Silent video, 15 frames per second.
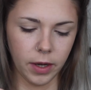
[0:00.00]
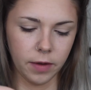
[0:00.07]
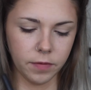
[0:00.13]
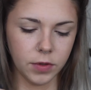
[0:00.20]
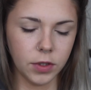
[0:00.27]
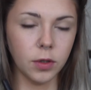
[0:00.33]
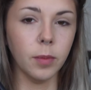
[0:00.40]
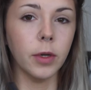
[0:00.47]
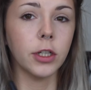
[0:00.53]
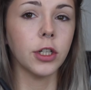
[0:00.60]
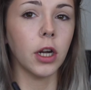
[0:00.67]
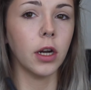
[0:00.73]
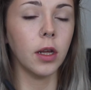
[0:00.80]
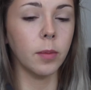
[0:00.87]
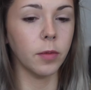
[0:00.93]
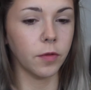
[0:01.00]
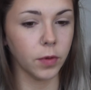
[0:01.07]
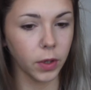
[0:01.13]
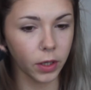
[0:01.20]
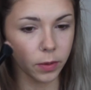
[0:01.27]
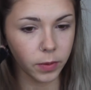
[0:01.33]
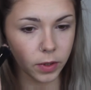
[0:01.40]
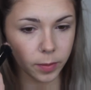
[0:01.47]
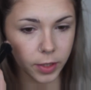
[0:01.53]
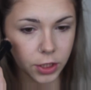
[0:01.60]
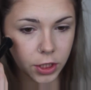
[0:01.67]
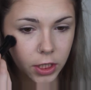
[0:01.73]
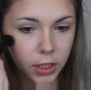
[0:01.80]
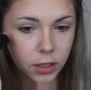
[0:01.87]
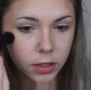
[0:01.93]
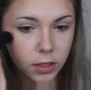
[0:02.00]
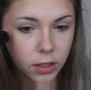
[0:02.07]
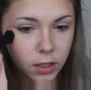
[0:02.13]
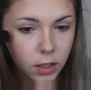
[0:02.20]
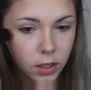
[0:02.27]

have too much on it before I go into my cheeks.